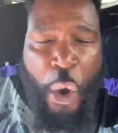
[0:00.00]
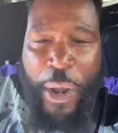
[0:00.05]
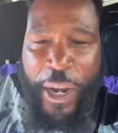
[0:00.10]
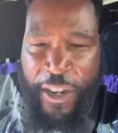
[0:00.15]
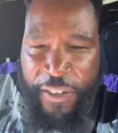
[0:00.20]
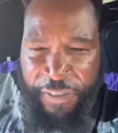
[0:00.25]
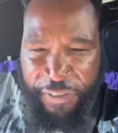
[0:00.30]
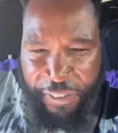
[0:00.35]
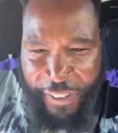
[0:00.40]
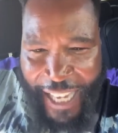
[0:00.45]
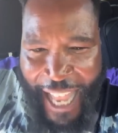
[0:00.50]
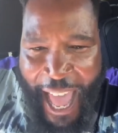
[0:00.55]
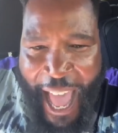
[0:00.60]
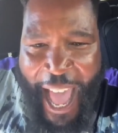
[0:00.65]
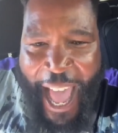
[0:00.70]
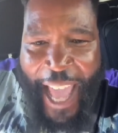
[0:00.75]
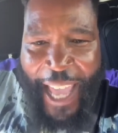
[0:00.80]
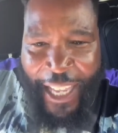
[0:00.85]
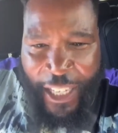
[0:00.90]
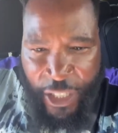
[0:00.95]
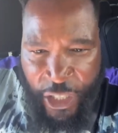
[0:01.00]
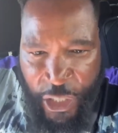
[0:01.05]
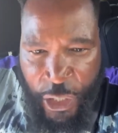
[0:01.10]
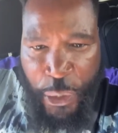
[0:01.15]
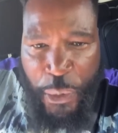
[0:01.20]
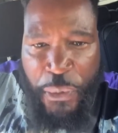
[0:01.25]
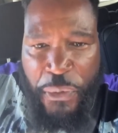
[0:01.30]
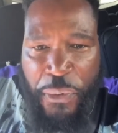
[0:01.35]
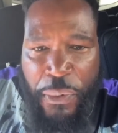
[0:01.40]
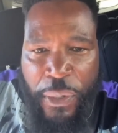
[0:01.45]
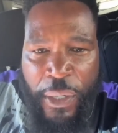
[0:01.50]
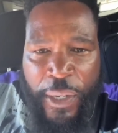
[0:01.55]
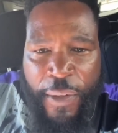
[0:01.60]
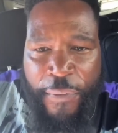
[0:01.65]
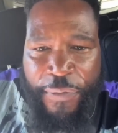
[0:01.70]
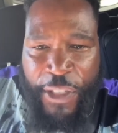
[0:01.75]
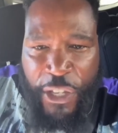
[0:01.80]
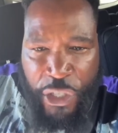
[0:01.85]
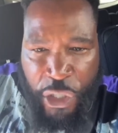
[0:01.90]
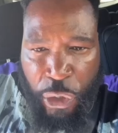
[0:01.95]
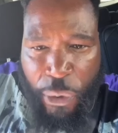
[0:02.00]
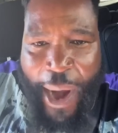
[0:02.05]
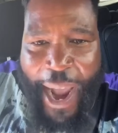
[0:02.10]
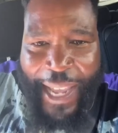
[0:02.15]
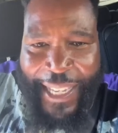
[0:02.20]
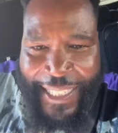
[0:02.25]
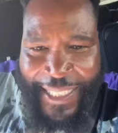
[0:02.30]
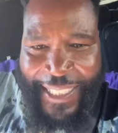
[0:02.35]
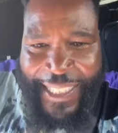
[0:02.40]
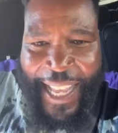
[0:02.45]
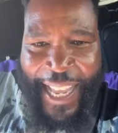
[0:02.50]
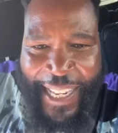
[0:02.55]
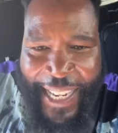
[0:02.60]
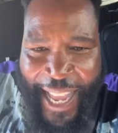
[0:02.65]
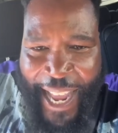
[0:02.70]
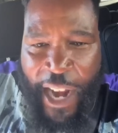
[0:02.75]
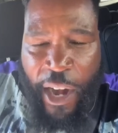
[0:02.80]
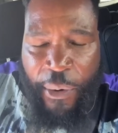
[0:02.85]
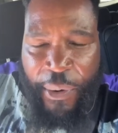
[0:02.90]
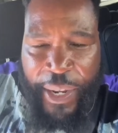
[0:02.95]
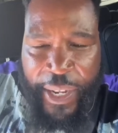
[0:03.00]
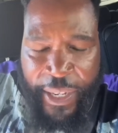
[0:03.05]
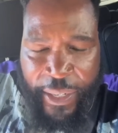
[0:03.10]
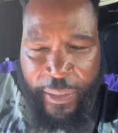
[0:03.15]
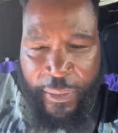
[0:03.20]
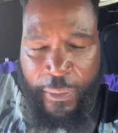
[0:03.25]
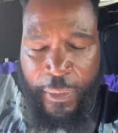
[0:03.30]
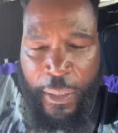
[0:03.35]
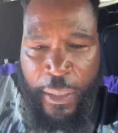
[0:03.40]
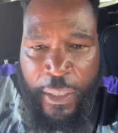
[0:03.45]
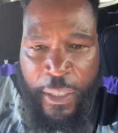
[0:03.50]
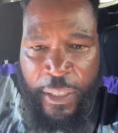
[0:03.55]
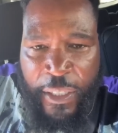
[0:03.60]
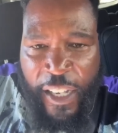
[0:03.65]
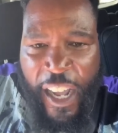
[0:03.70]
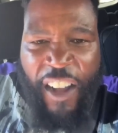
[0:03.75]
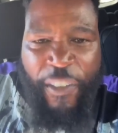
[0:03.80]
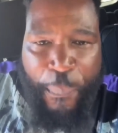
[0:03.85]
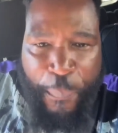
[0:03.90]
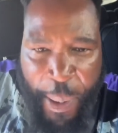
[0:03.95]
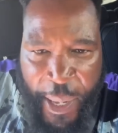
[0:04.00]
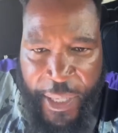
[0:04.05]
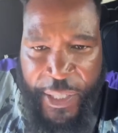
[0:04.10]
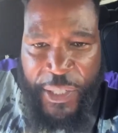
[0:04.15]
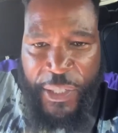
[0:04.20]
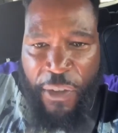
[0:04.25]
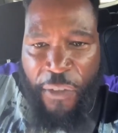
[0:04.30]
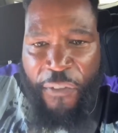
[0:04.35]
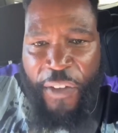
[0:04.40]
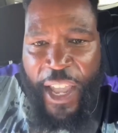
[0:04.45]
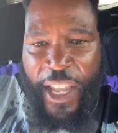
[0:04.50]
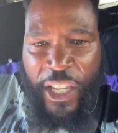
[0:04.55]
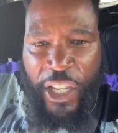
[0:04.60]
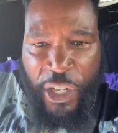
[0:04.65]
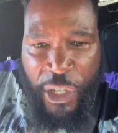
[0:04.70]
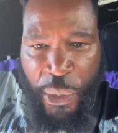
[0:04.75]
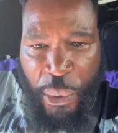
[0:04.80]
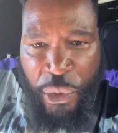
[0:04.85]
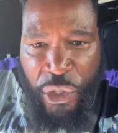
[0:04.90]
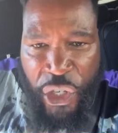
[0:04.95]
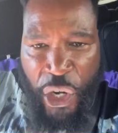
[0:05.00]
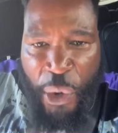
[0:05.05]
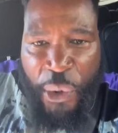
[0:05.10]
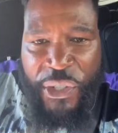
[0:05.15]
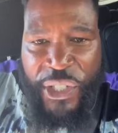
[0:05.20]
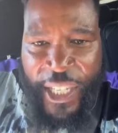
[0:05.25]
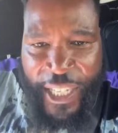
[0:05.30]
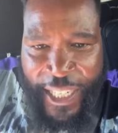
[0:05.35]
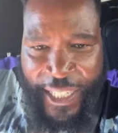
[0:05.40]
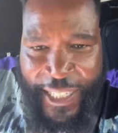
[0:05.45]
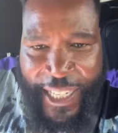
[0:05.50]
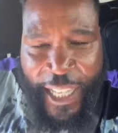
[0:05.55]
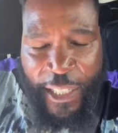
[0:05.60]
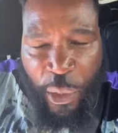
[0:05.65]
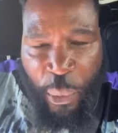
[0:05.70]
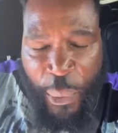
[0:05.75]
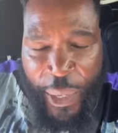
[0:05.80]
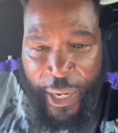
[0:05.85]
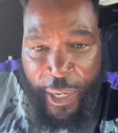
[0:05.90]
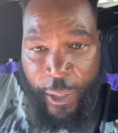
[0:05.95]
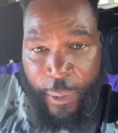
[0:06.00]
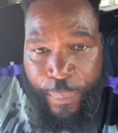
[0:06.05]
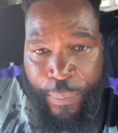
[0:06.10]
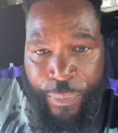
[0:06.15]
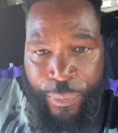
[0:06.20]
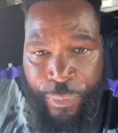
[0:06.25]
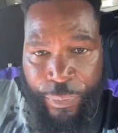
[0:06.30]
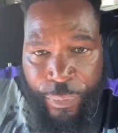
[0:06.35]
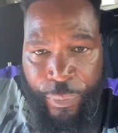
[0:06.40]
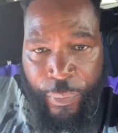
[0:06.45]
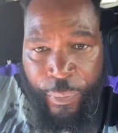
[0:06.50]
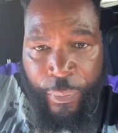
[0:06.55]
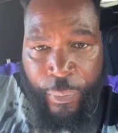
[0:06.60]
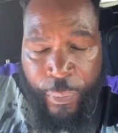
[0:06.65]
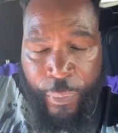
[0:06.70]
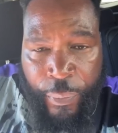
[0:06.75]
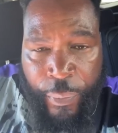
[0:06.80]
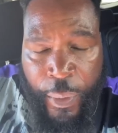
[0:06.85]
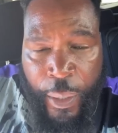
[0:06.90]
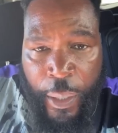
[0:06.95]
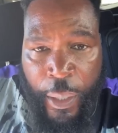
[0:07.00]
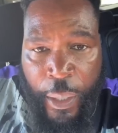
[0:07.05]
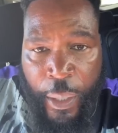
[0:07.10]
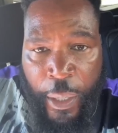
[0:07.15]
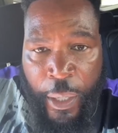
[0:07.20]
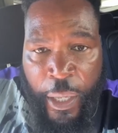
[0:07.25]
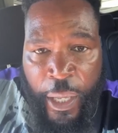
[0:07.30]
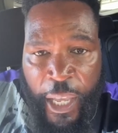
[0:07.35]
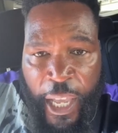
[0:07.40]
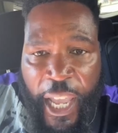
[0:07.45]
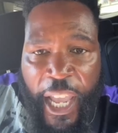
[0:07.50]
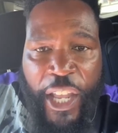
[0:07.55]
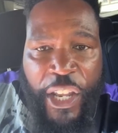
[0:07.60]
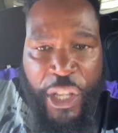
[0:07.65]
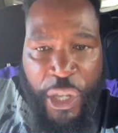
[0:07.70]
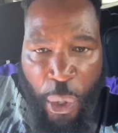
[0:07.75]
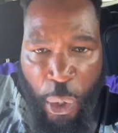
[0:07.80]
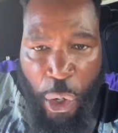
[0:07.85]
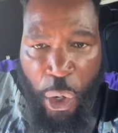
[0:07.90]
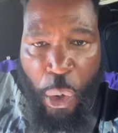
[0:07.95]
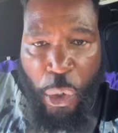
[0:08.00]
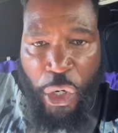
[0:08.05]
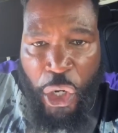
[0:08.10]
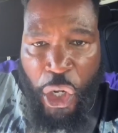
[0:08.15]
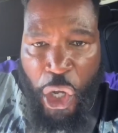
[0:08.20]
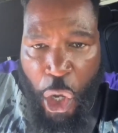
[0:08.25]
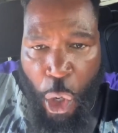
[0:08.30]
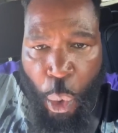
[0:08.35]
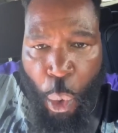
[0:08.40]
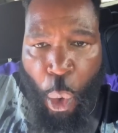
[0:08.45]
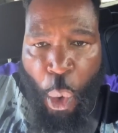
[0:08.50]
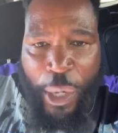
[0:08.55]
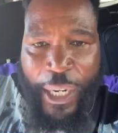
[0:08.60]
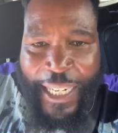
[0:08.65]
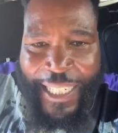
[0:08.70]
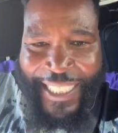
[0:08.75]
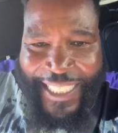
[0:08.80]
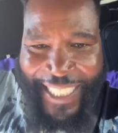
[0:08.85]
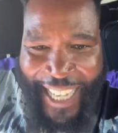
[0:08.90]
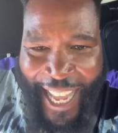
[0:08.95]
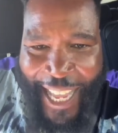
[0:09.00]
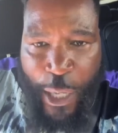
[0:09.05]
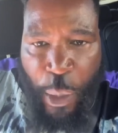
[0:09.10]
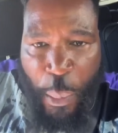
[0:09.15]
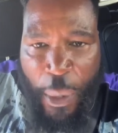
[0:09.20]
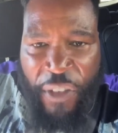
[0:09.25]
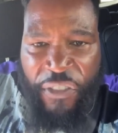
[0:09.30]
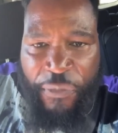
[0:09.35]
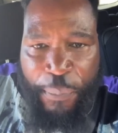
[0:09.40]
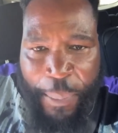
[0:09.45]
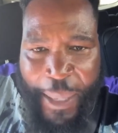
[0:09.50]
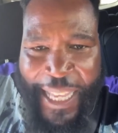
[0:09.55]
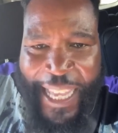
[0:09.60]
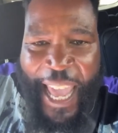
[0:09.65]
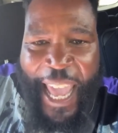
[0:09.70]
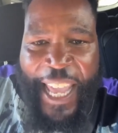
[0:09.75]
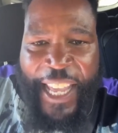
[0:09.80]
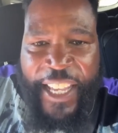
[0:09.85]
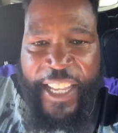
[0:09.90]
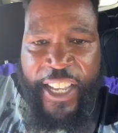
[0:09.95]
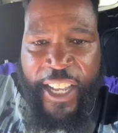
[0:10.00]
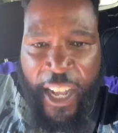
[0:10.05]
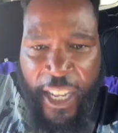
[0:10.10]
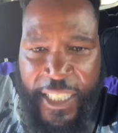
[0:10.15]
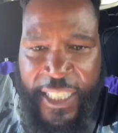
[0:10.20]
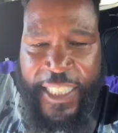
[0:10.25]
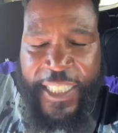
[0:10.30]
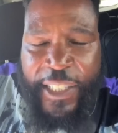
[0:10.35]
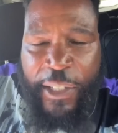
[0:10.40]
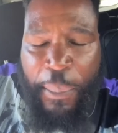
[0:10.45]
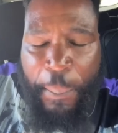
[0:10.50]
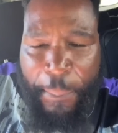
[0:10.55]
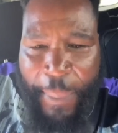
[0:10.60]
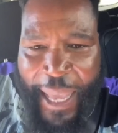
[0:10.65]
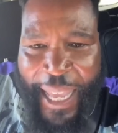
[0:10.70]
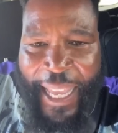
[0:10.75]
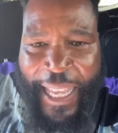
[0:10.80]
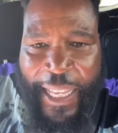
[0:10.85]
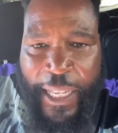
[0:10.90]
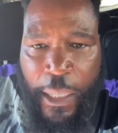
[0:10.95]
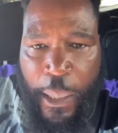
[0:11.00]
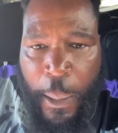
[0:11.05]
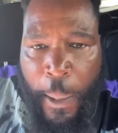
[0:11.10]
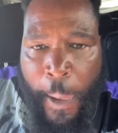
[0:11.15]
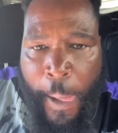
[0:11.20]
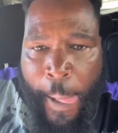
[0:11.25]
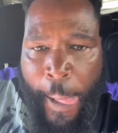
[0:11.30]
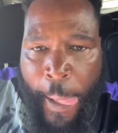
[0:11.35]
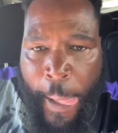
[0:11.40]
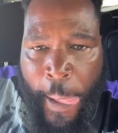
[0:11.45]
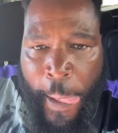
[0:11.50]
You're going to fly to the tri-state area of Pennsylvania, New Jersey, and Delaware. And you're going to go on a date with me, a custom-made